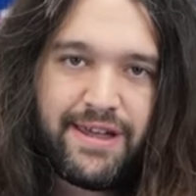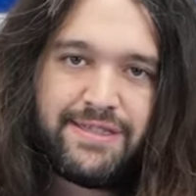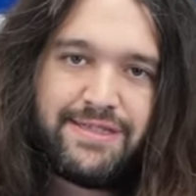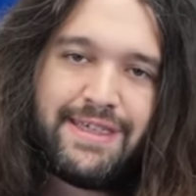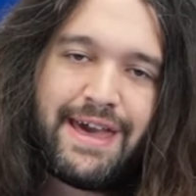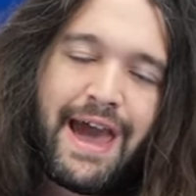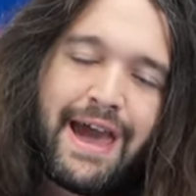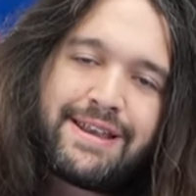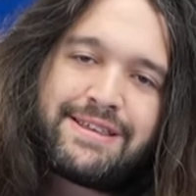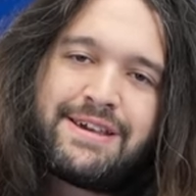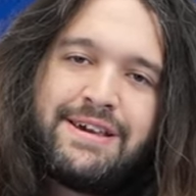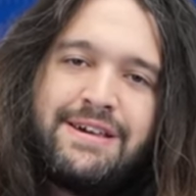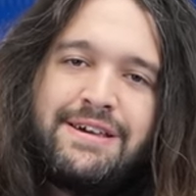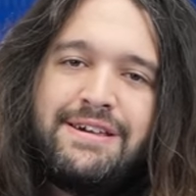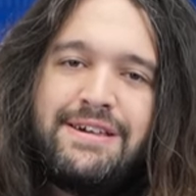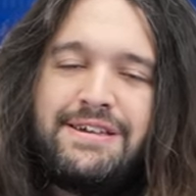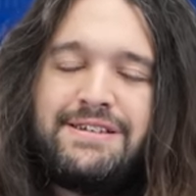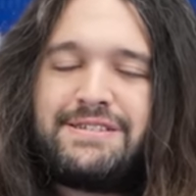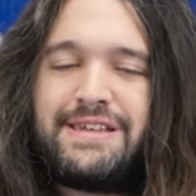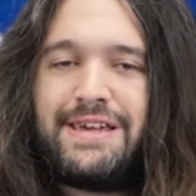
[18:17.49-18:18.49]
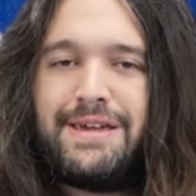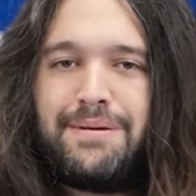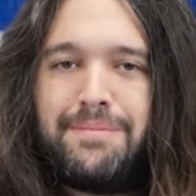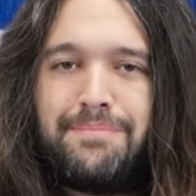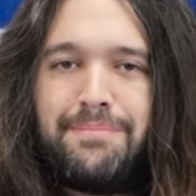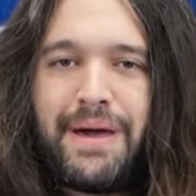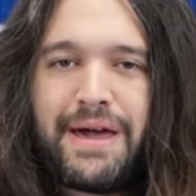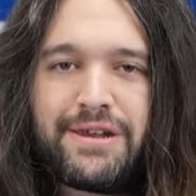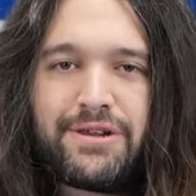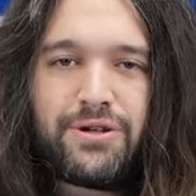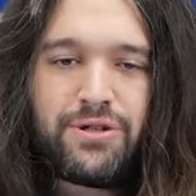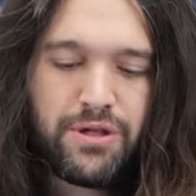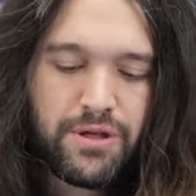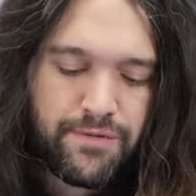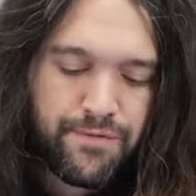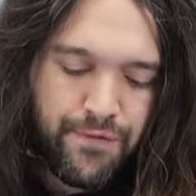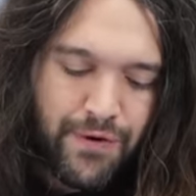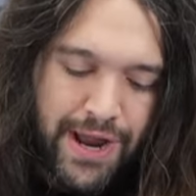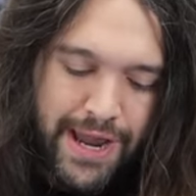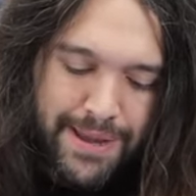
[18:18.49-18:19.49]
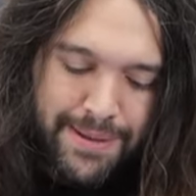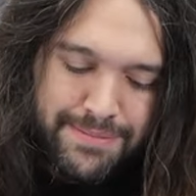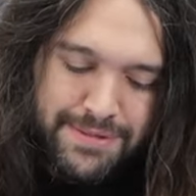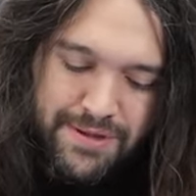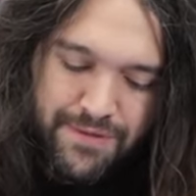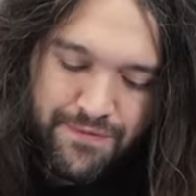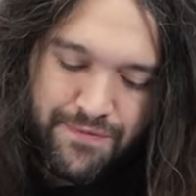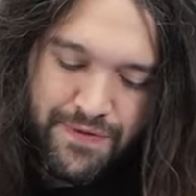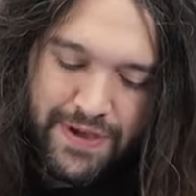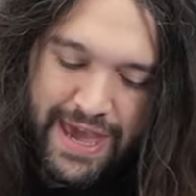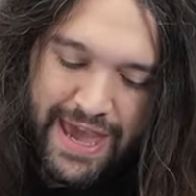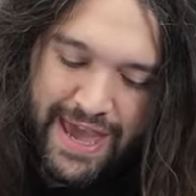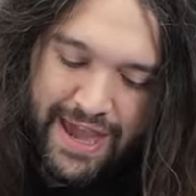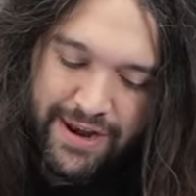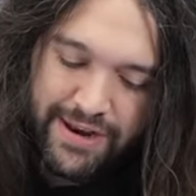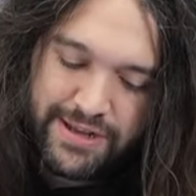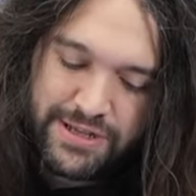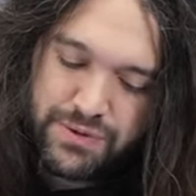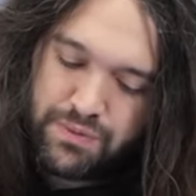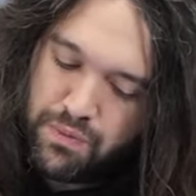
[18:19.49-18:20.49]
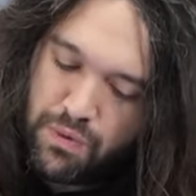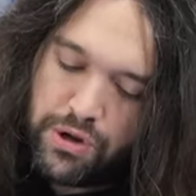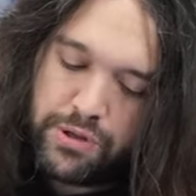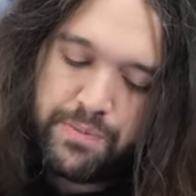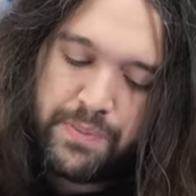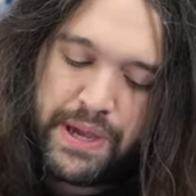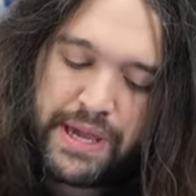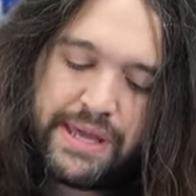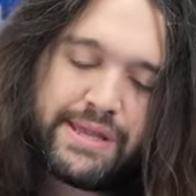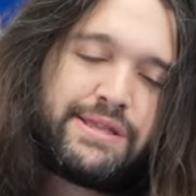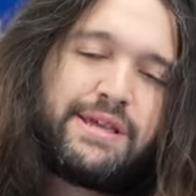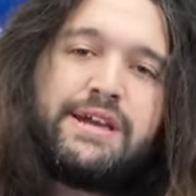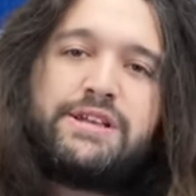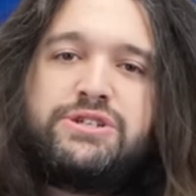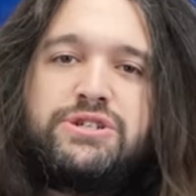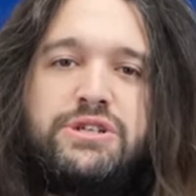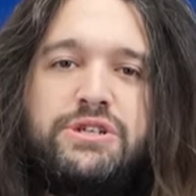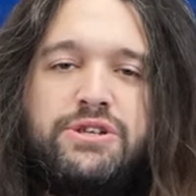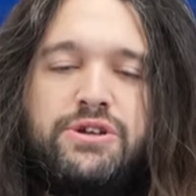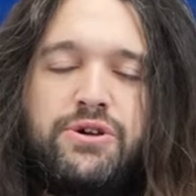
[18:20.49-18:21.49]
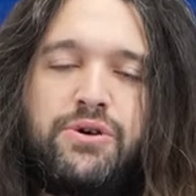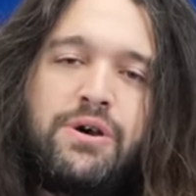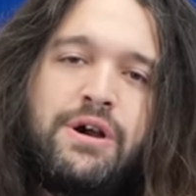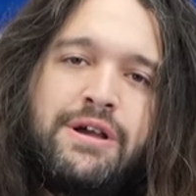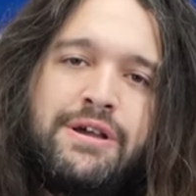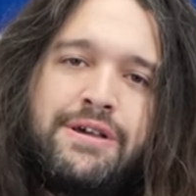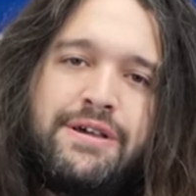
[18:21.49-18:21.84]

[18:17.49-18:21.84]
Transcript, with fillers: and that is a metal framed fan. It's worth paying attention to.